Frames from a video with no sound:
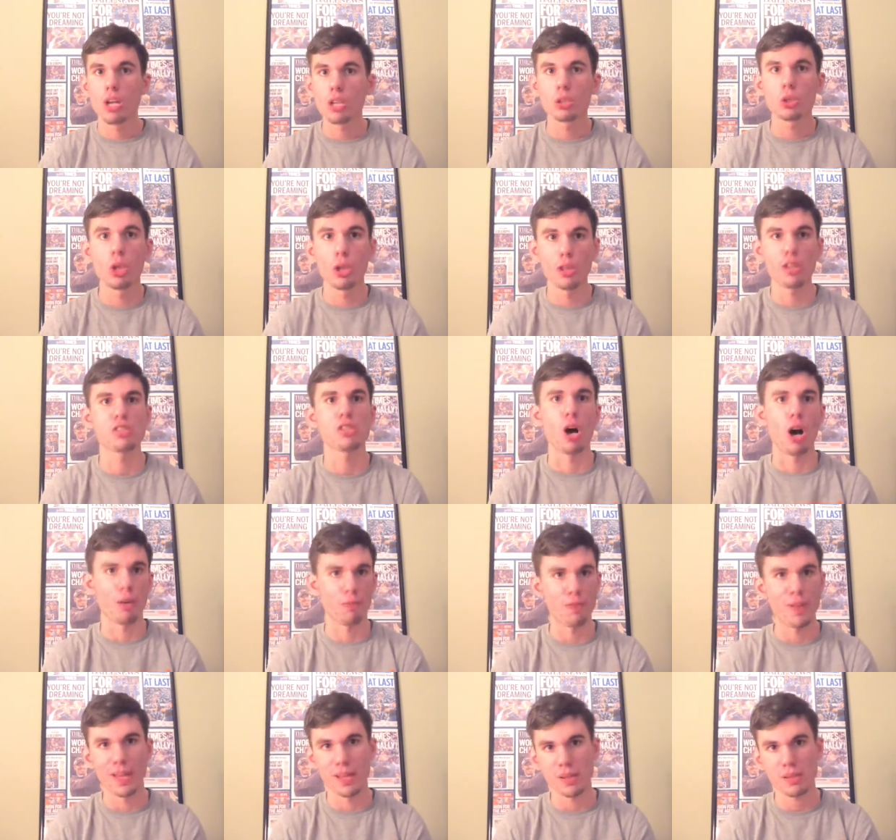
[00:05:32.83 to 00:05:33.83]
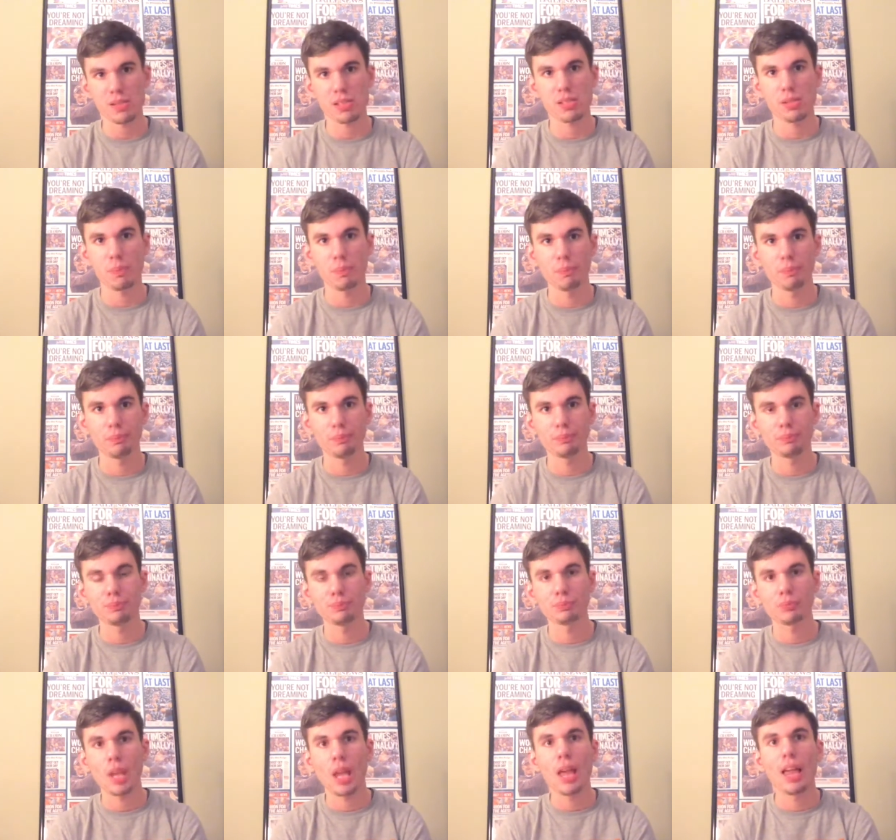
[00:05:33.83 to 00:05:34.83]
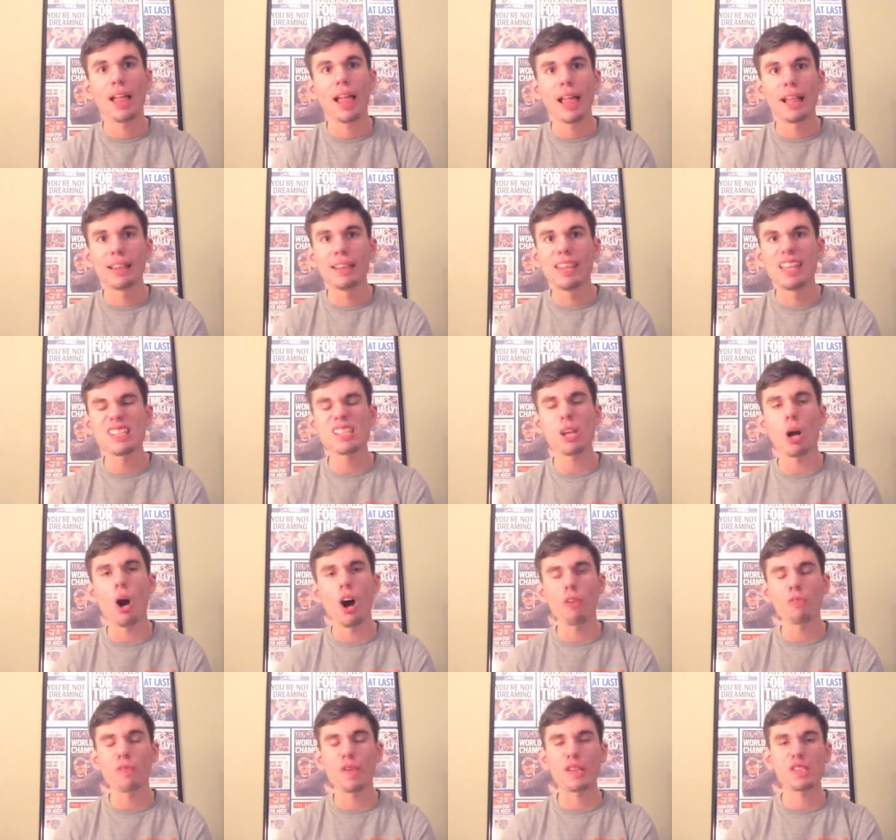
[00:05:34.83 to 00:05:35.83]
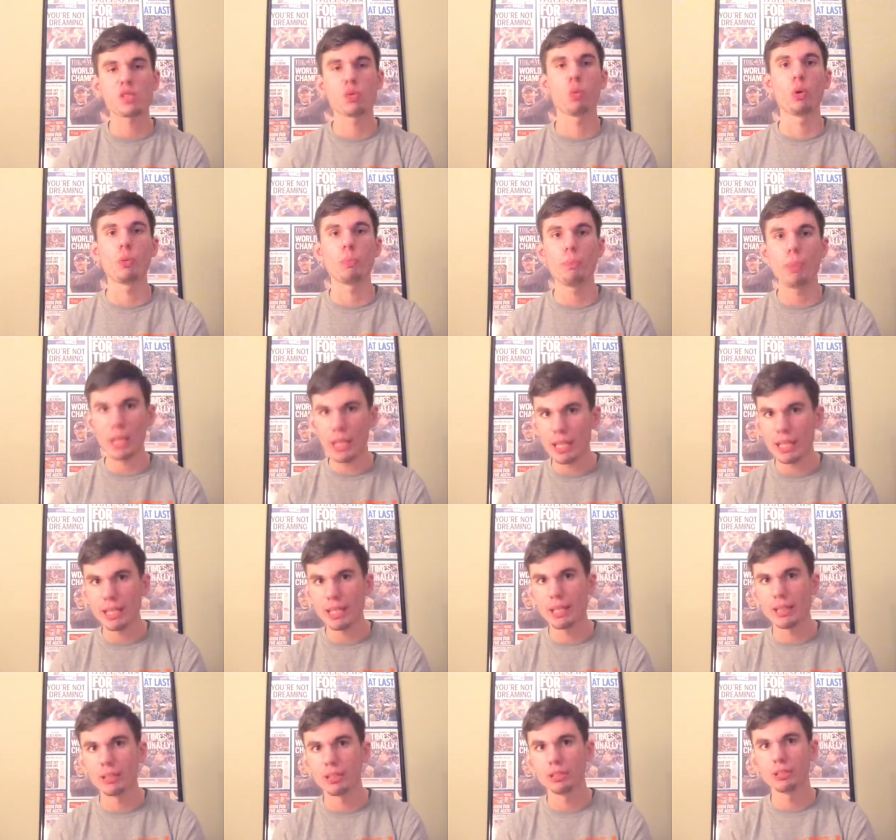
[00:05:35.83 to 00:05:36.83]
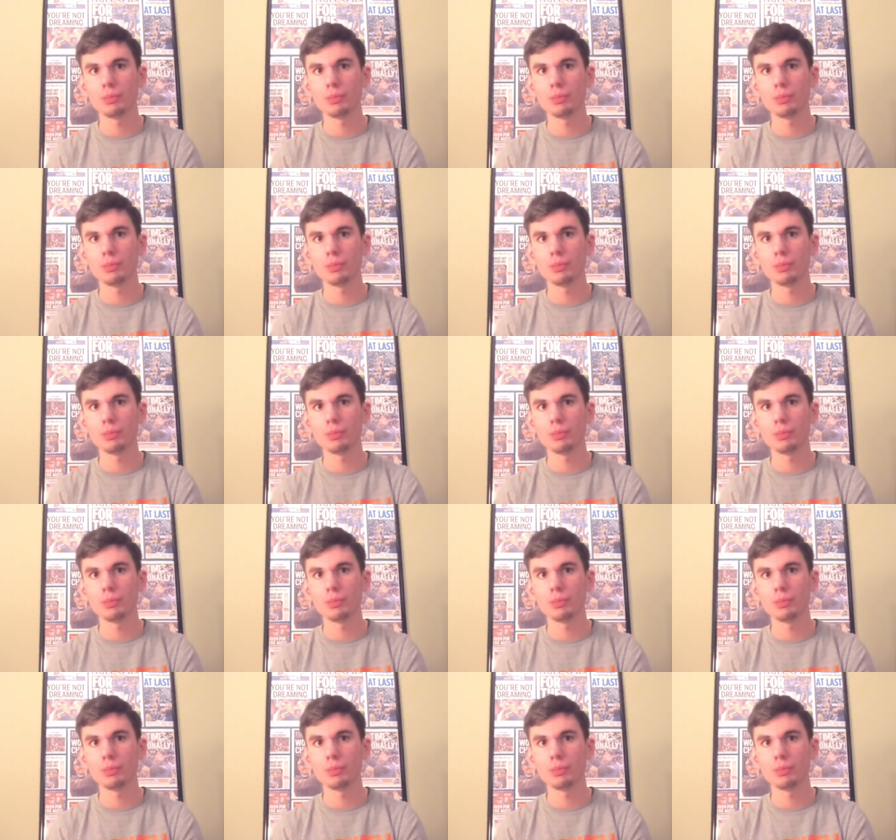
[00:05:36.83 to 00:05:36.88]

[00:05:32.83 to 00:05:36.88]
to this offense. This offense would be